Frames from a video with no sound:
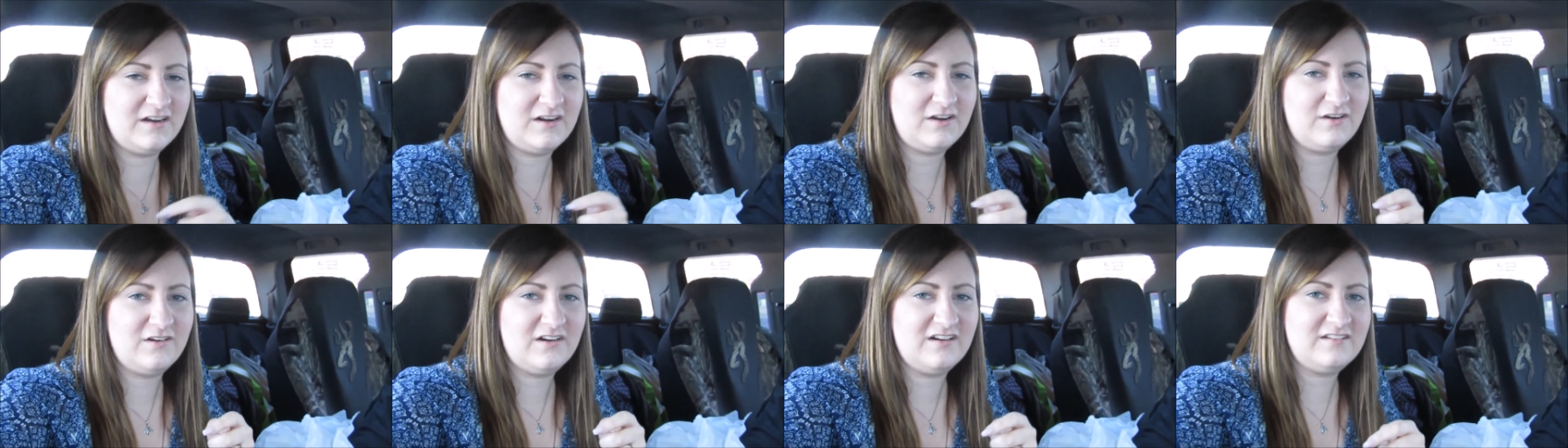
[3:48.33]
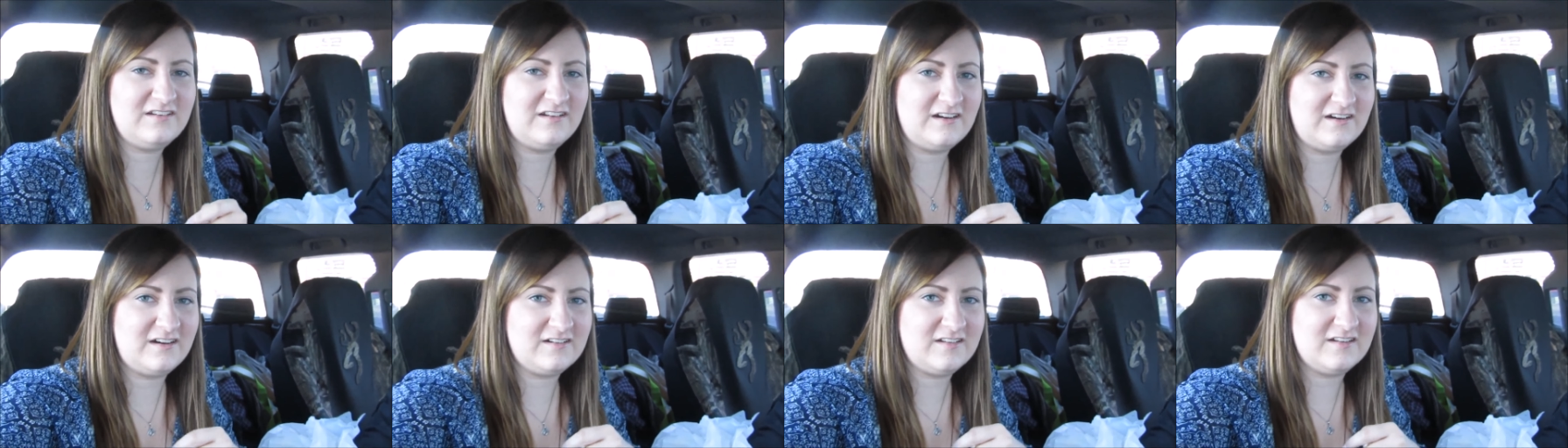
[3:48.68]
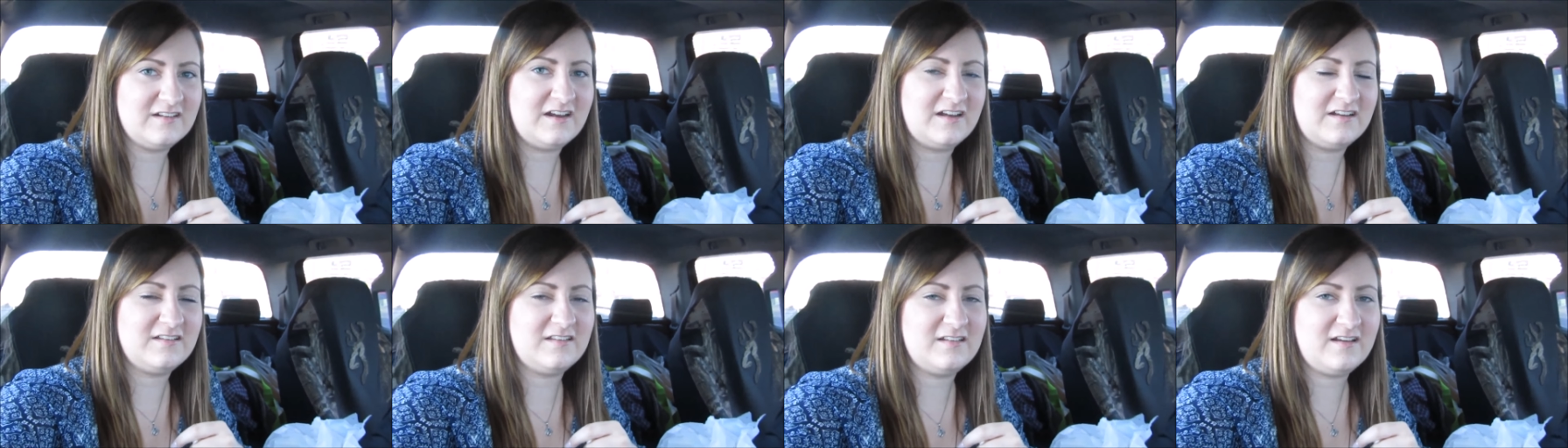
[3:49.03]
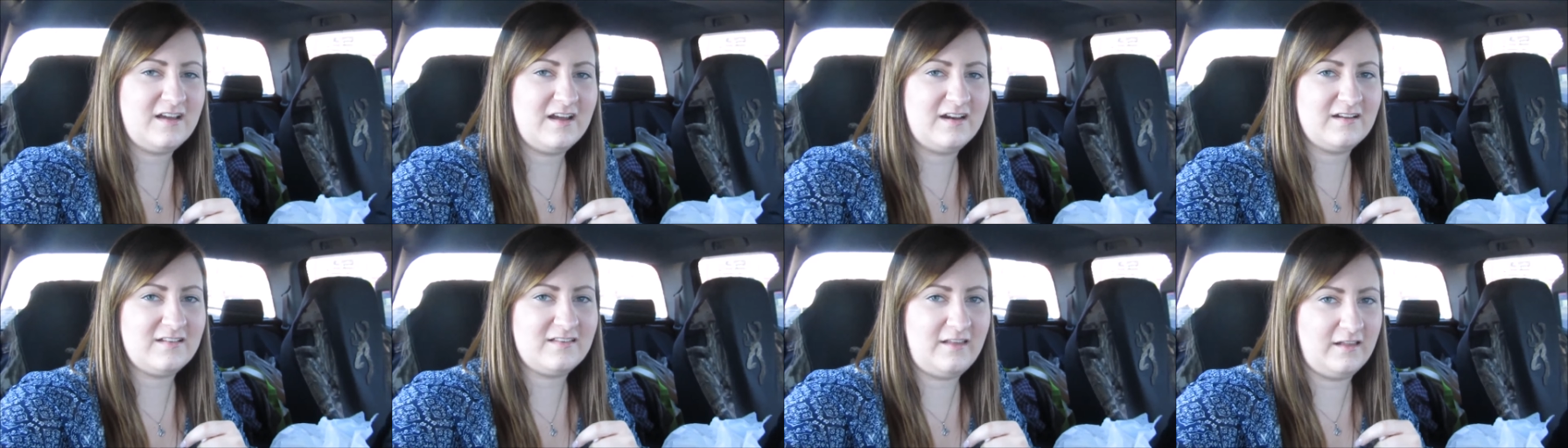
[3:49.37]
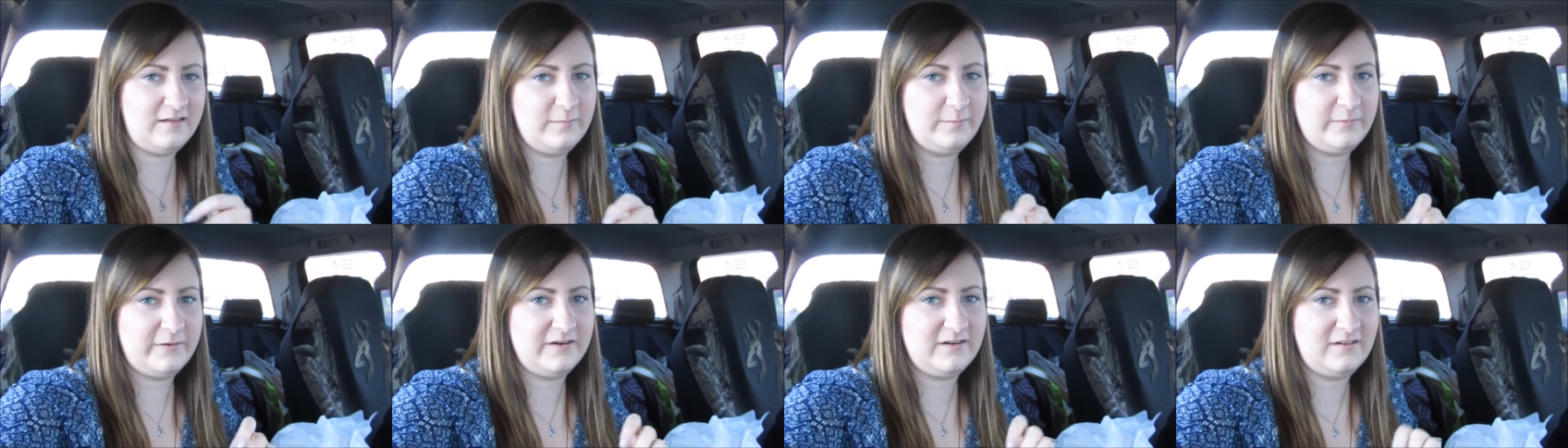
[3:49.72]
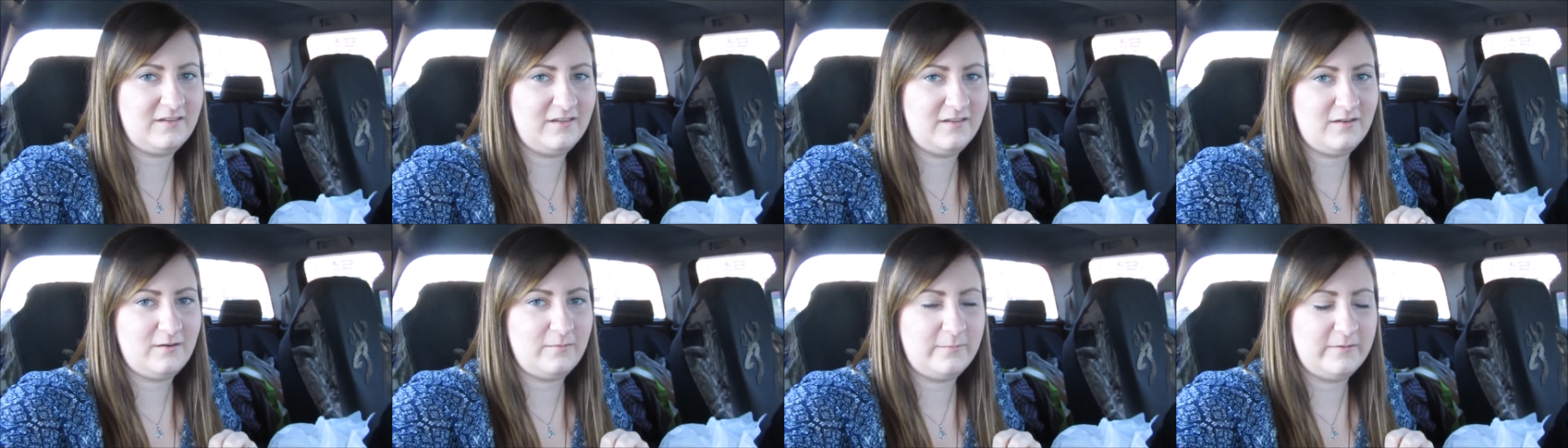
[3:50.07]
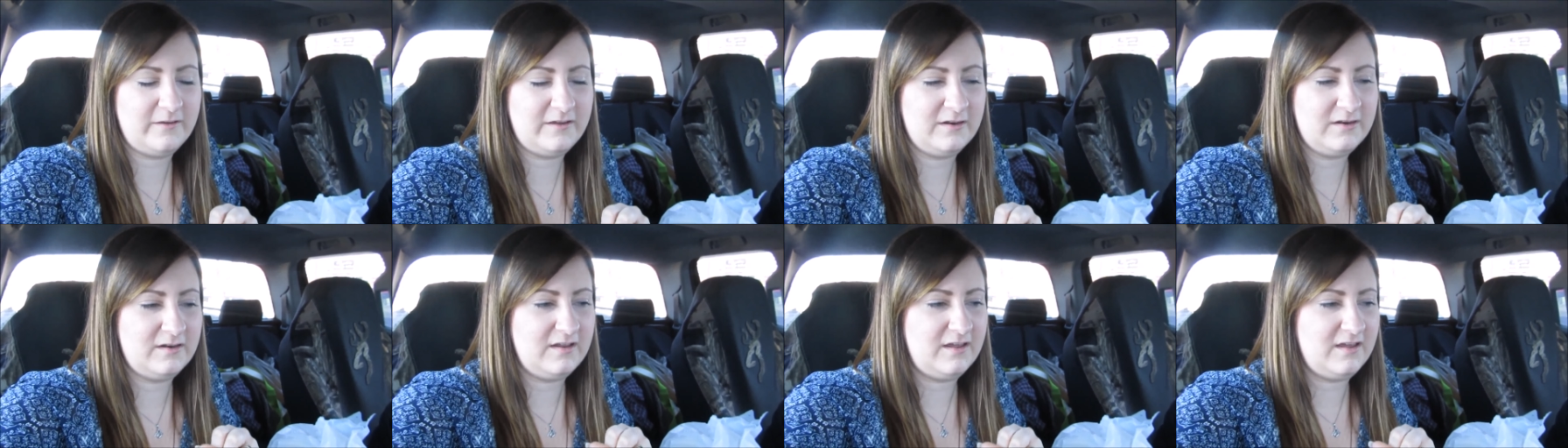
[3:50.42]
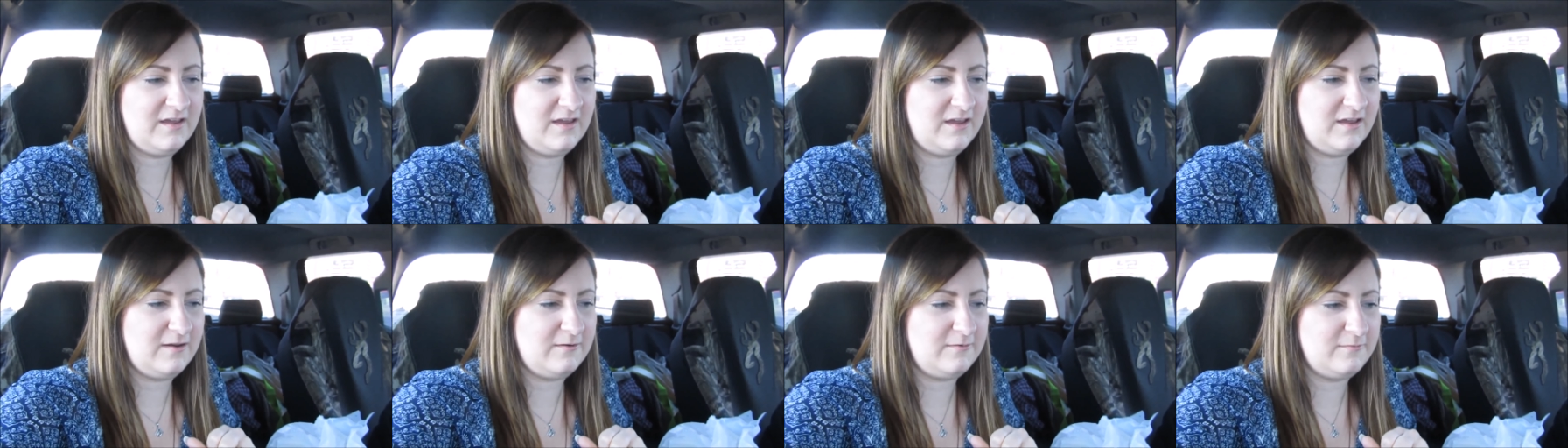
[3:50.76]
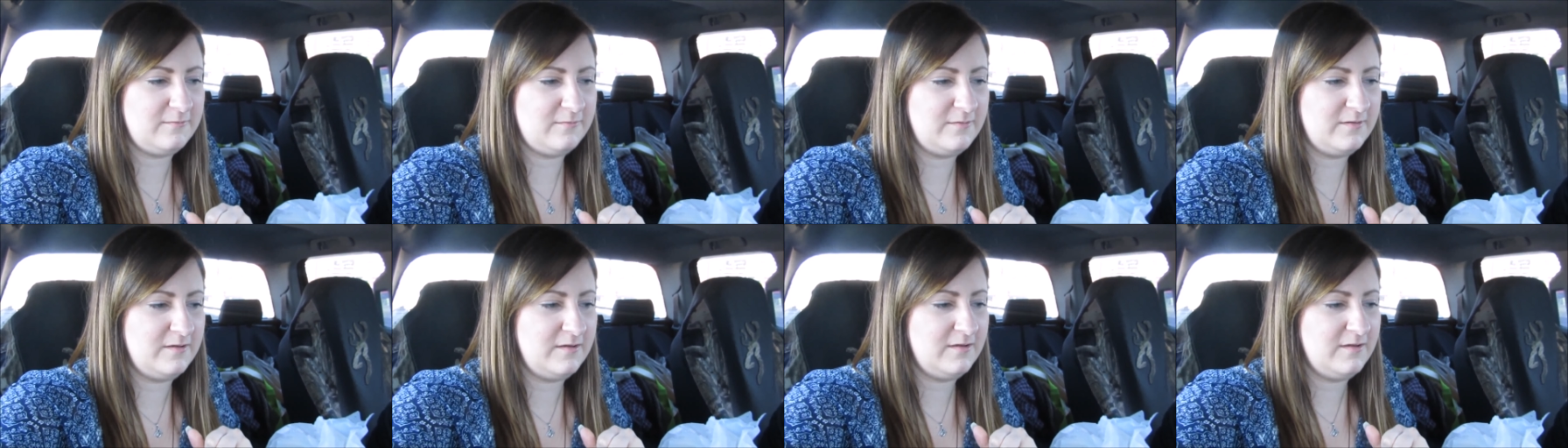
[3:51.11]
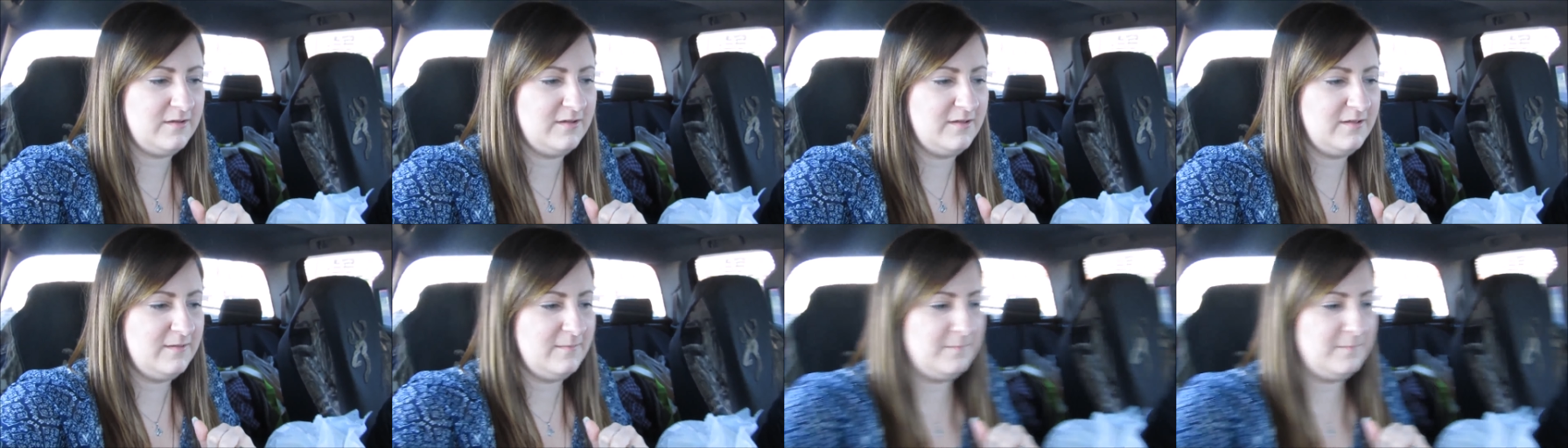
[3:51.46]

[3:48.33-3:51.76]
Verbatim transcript: to go to dinner tonight to kind of celebrate a little bit and it's ironic we're